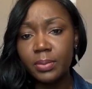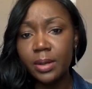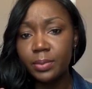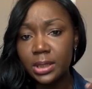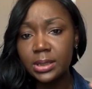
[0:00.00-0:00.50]
my
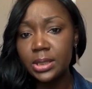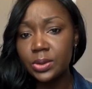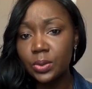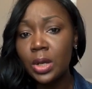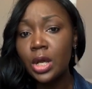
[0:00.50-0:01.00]
ability
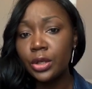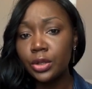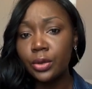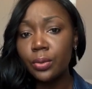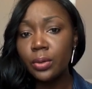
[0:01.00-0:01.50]
to,
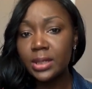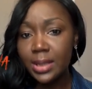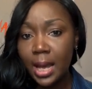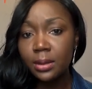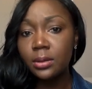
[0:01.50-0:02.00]

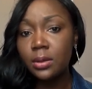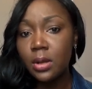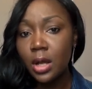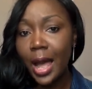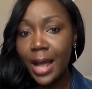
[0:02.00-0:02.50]
tackle
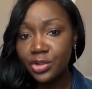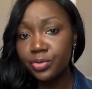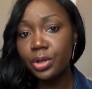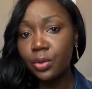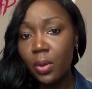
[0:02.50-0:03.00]

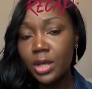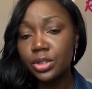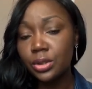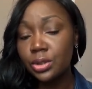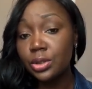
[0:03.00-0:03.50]
answering
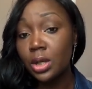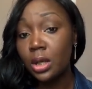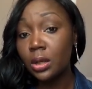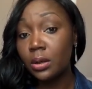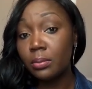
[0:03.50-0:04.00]
questions
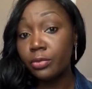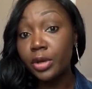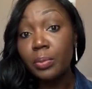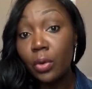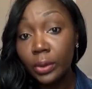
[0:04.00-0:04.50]

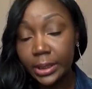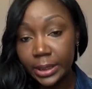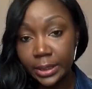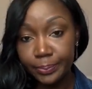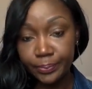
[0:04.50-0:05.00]

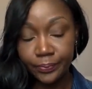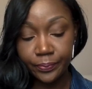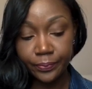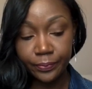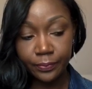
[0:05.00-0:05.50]
remotely.
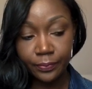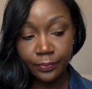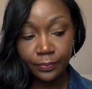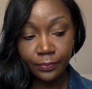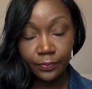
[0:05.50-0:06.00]

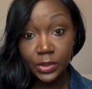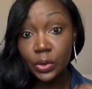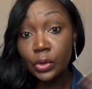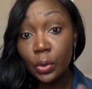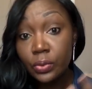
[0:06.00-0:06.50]

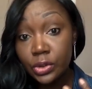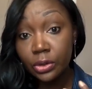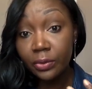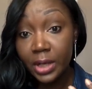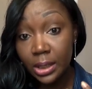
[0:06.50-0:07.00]
So those
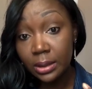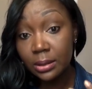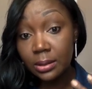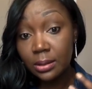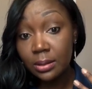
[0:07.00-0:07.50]
3
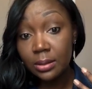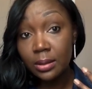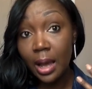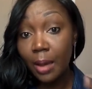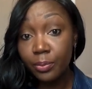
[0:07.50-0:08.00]

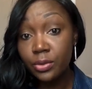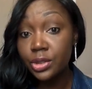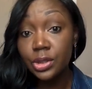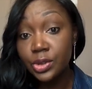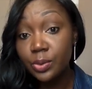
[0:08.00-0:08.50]

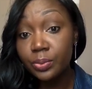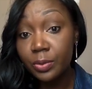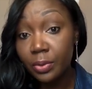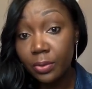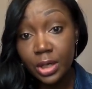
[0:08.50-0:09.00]
approaches to
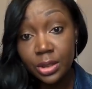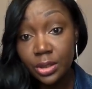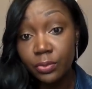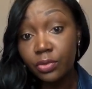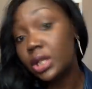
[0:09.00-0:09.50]

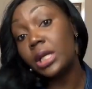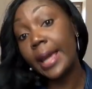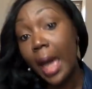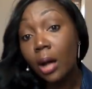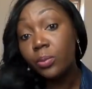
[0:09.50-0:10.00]
preparation really
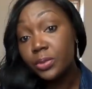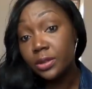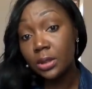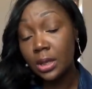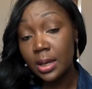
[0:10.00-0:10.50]

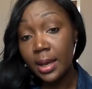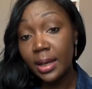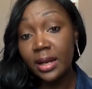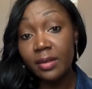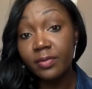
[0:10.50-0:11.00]
helped,
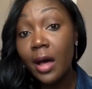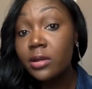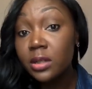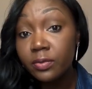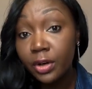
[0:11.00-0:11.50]
and I
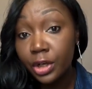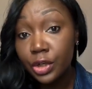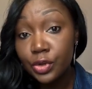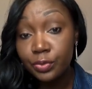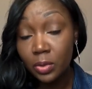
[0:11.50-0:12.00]
found it very
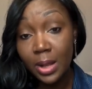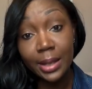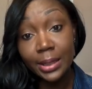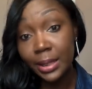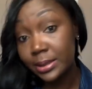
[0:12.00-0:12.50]
useful,
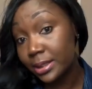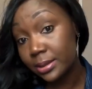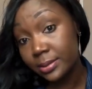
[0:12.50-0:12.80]
and I did